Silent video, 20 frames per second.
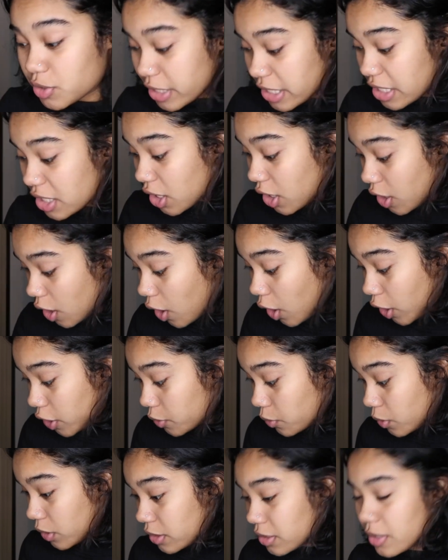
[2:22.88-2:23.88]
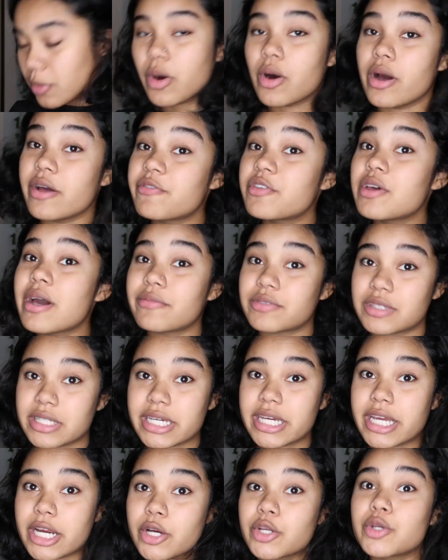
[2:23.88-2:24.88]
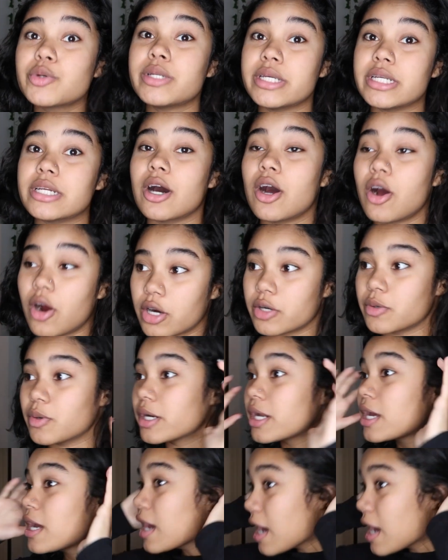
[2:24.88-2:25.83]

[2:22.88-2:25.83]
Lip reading: need a hard one. Well, if you have thick hair, you need a hard one.